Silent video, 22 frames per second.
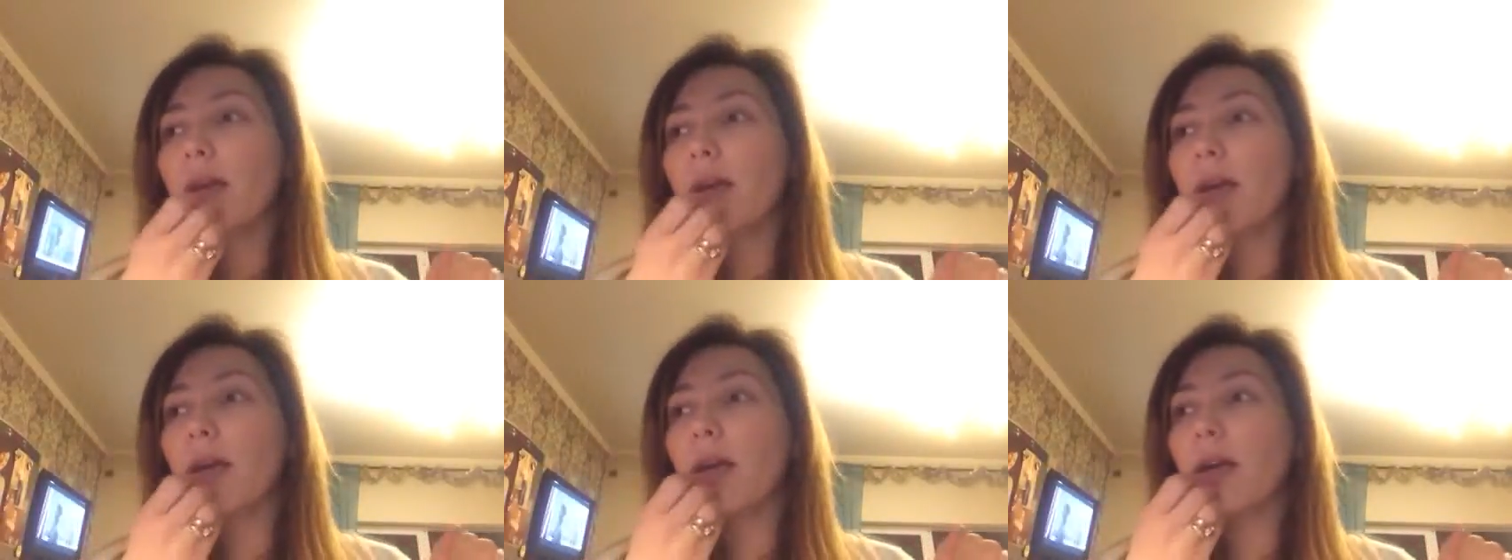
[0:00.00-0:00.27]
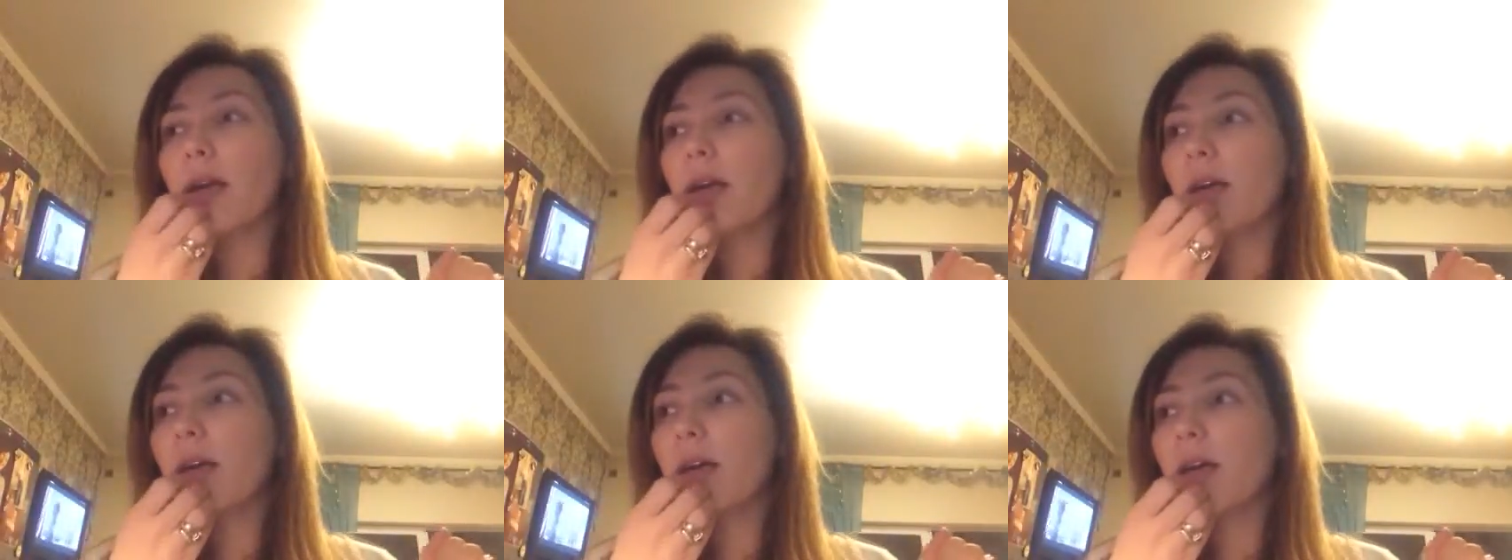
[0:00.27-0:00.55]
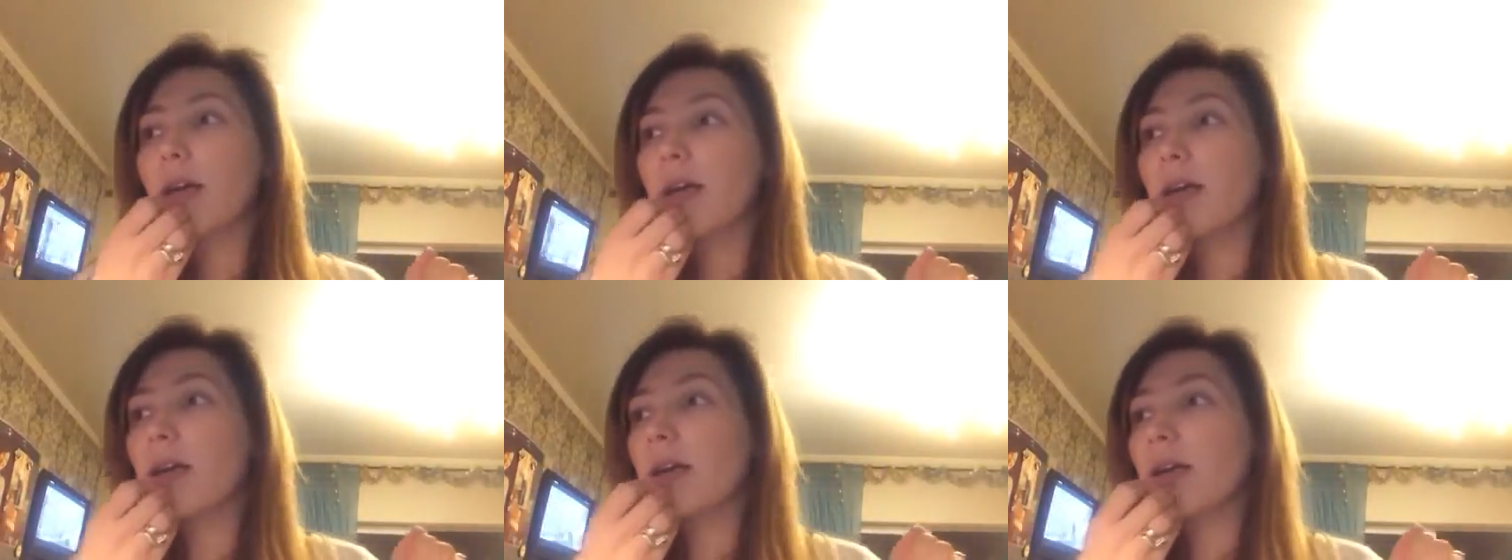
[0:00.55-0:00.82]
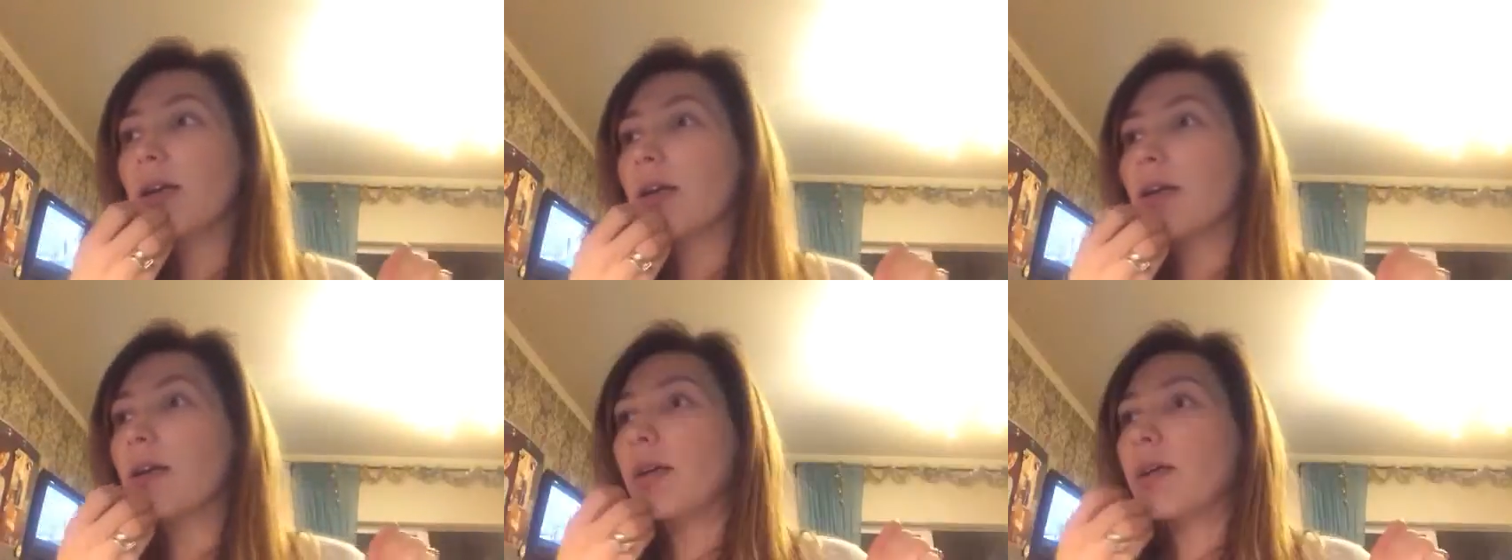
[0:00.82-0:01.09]

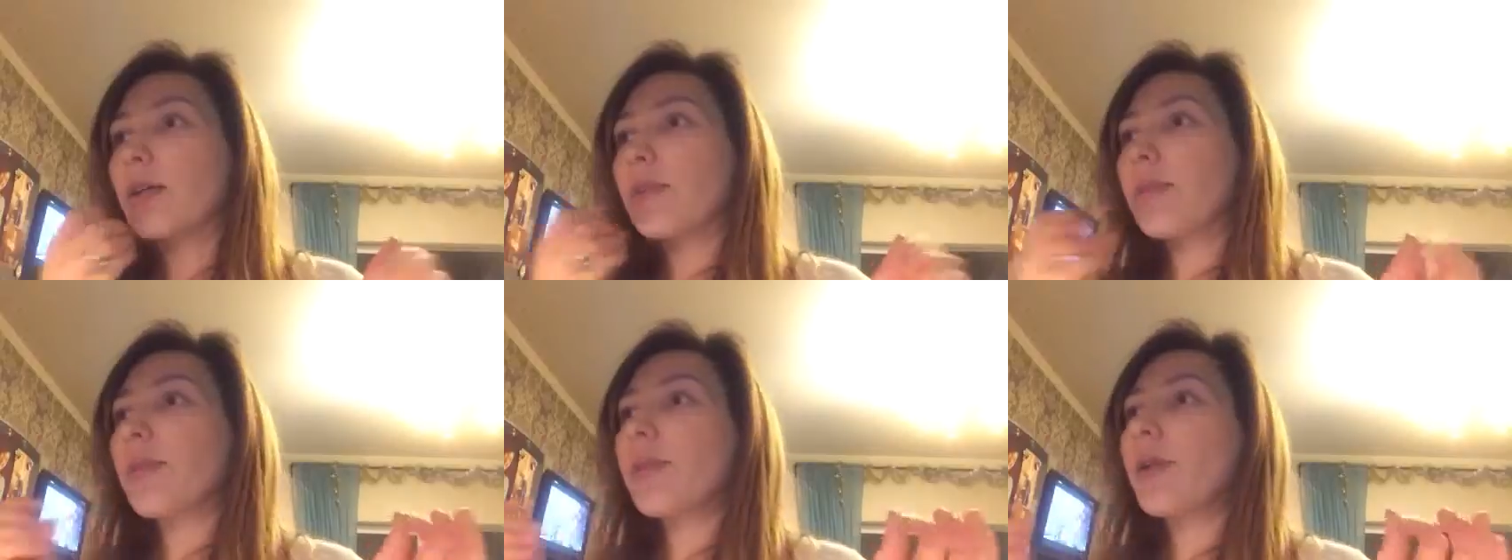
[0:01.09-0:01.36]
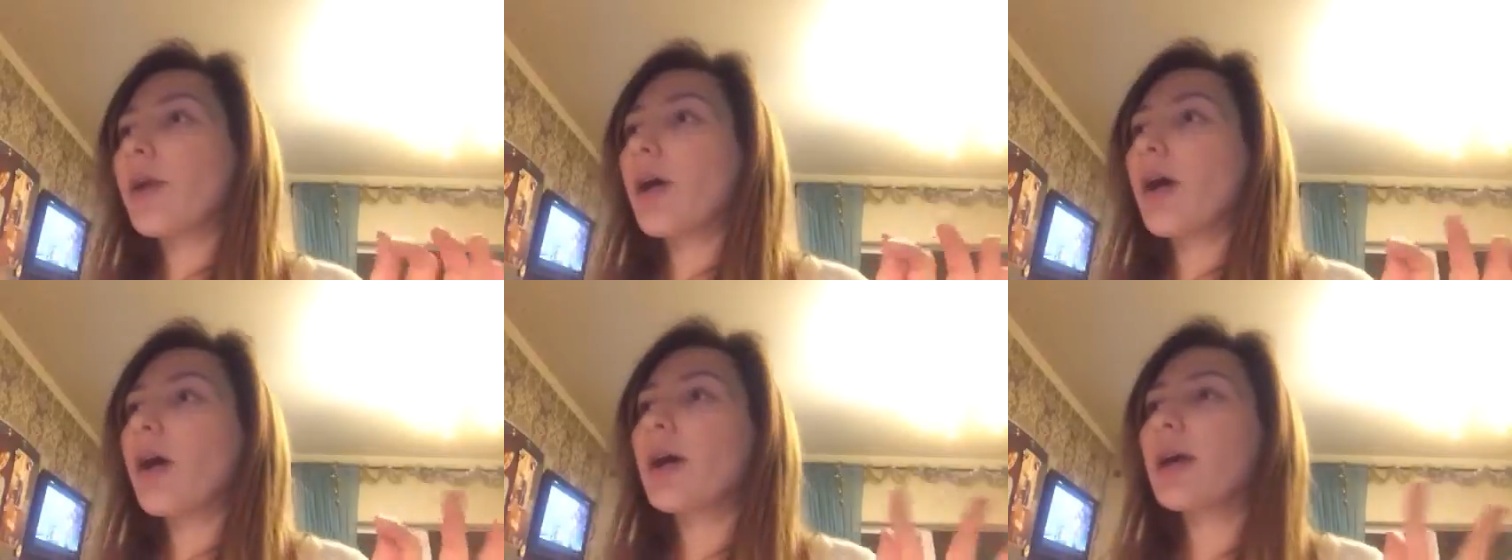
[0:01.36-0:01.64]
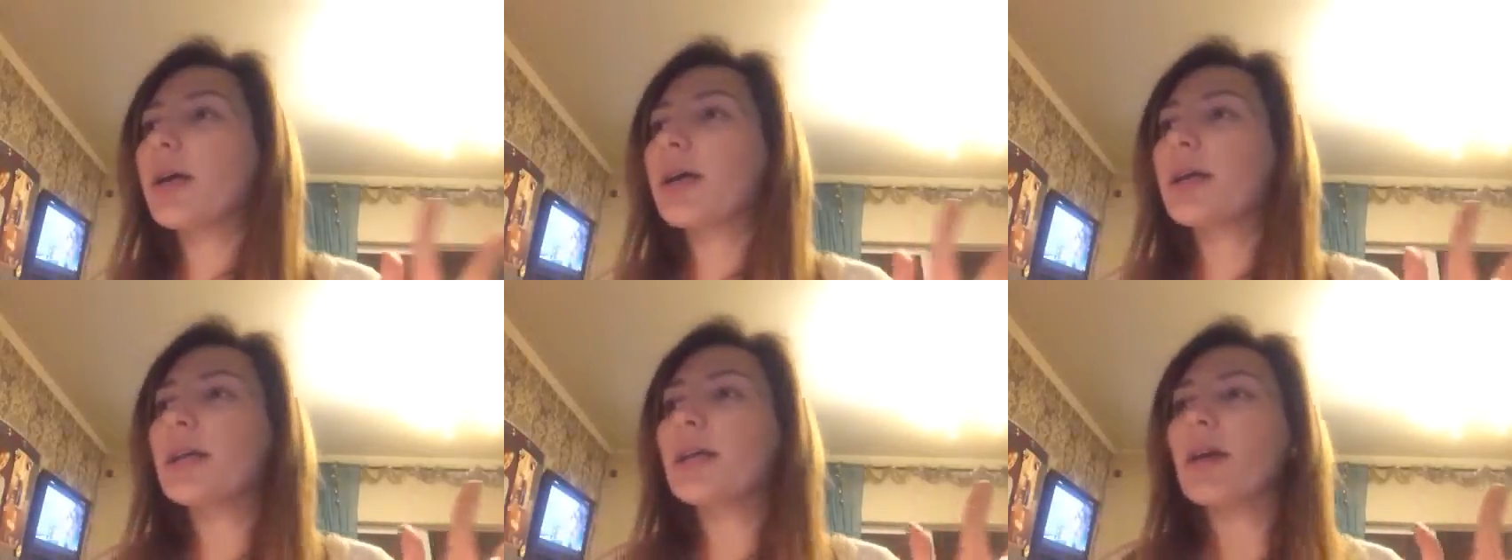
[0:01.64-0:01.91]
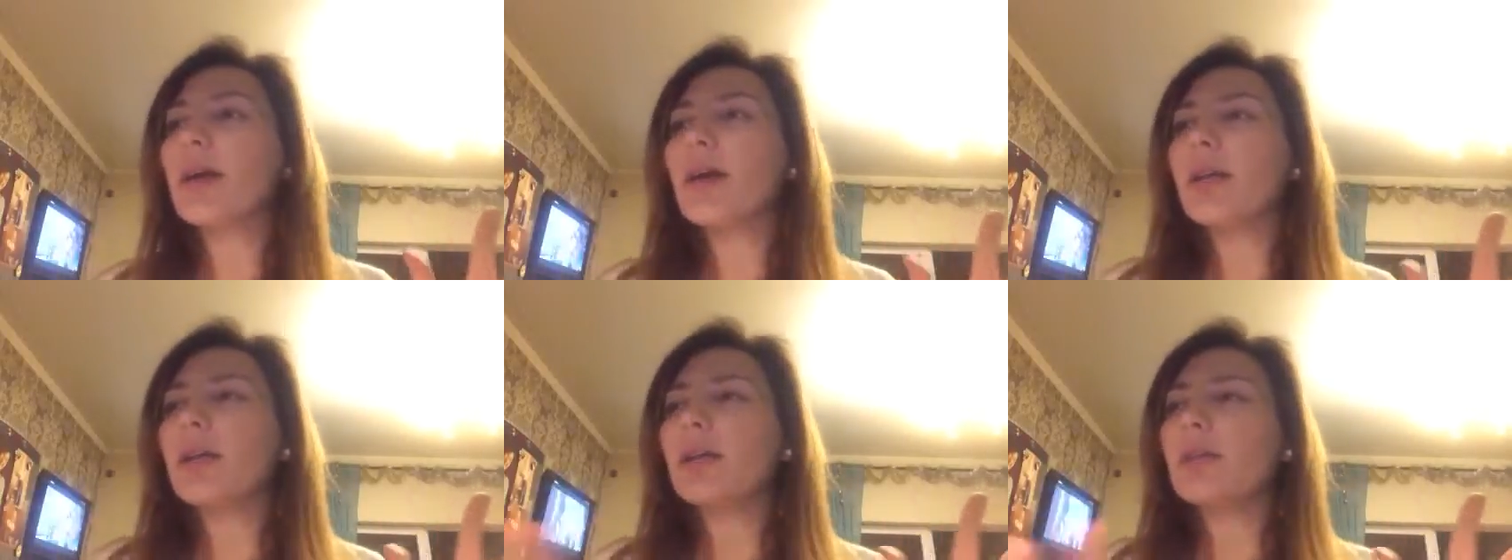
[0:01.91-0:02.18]
There are a
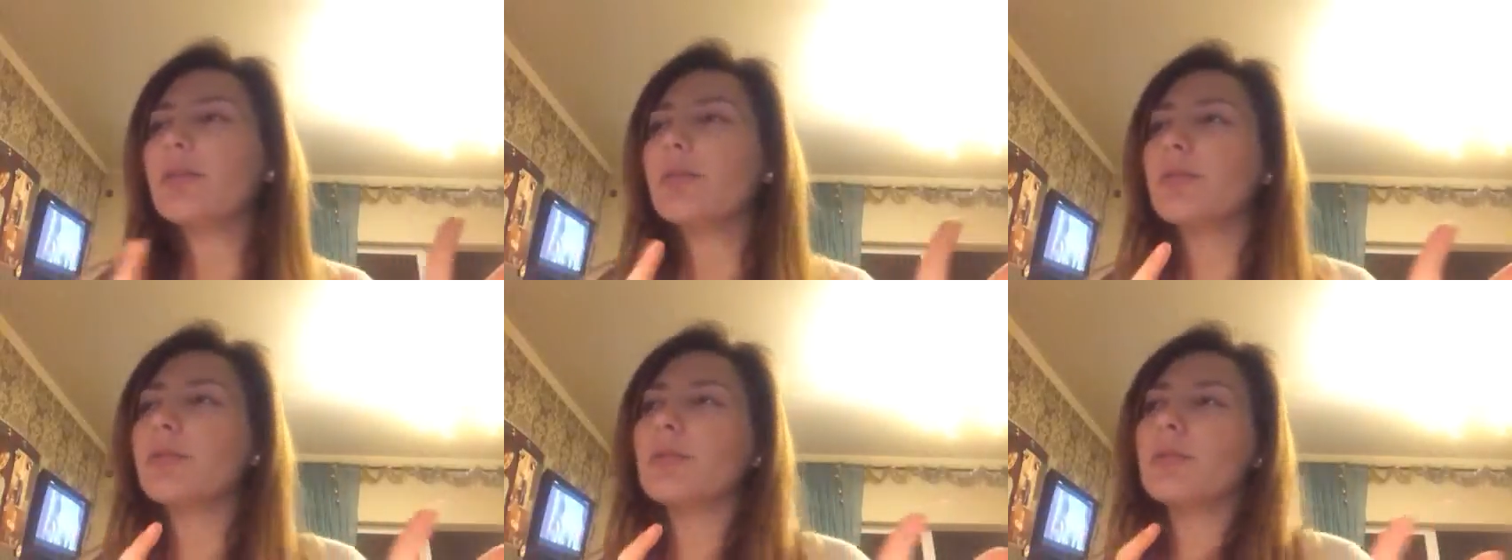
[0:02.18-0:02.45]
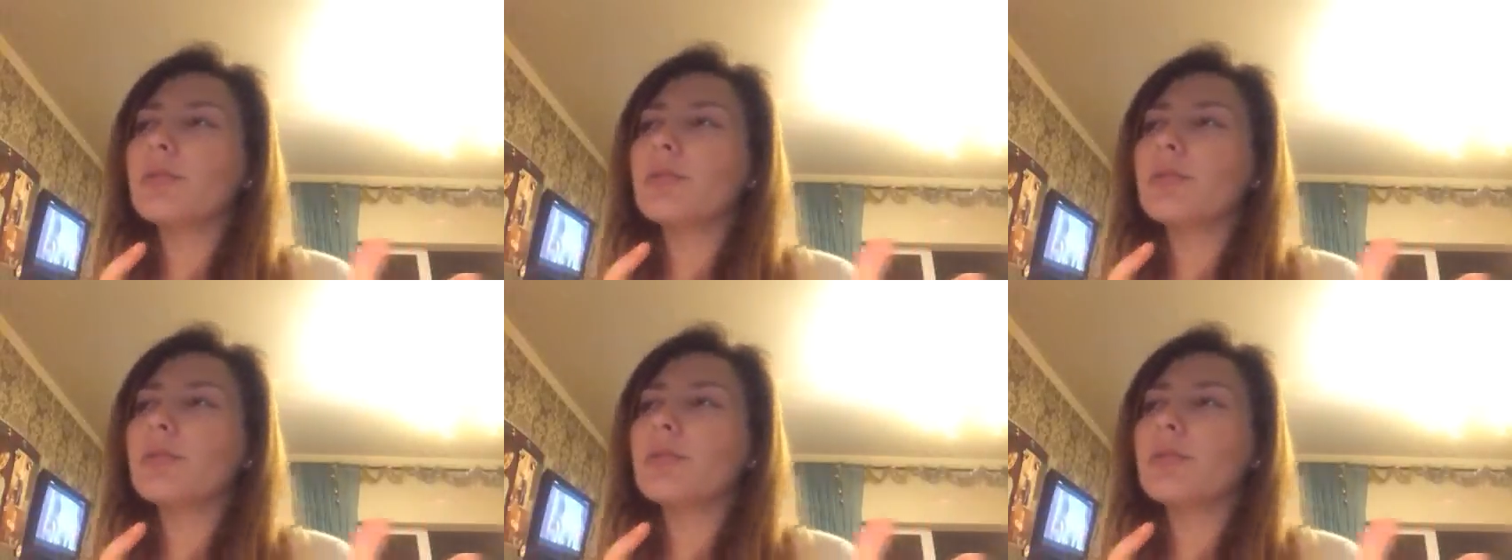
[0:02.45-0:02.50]
lot of